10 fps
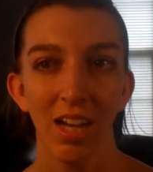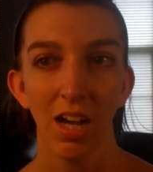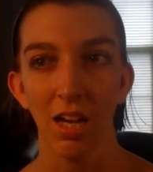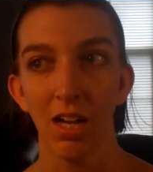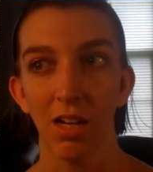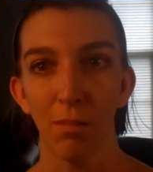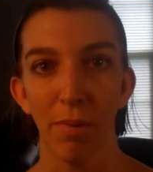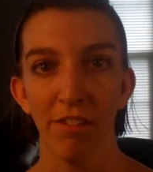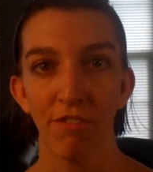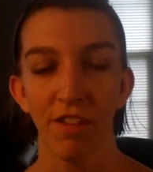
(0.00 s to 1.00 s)

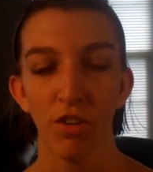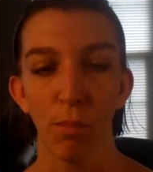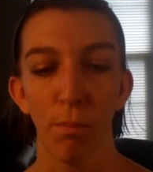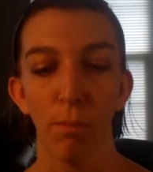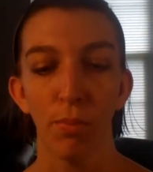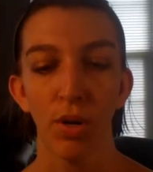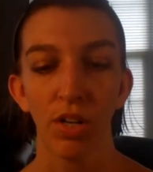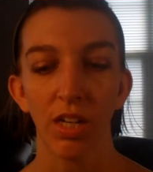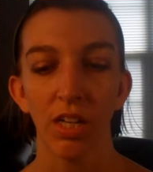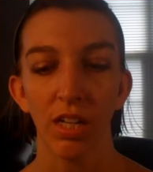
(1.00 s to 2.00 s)
My favorite book